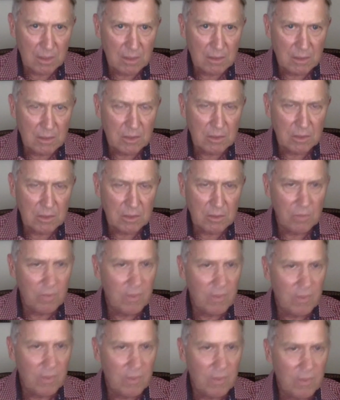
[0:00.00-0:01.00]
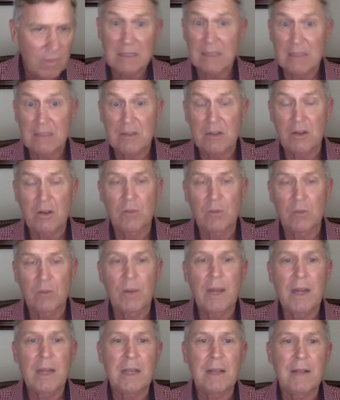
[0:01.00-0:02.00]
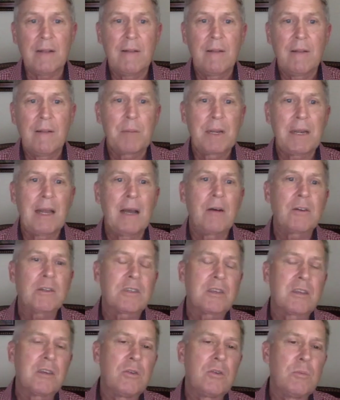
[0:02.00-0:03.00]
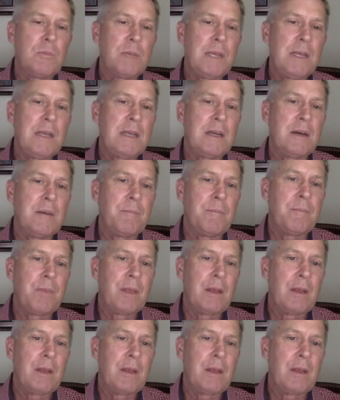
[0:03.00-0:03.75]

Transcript: So things that exist already, but now it's a new medium.